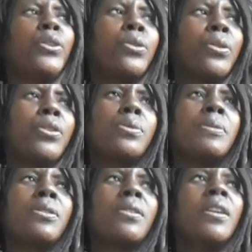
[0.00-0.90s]
feel
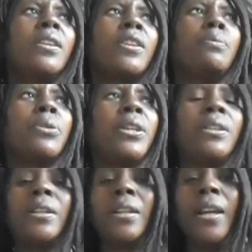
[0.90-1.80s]
Christmas
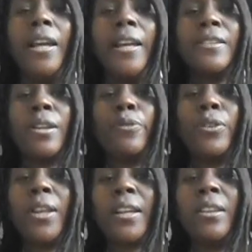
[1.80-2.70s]
completely. Because I
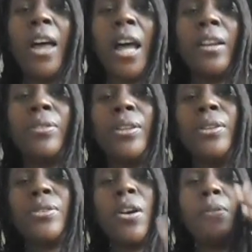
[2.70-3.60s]
feel like a lot of
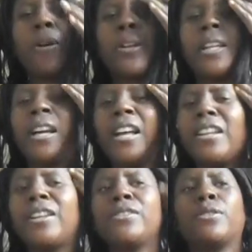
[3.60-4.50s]
these hallmarky
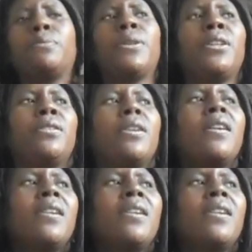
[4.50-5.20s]
holidays have been,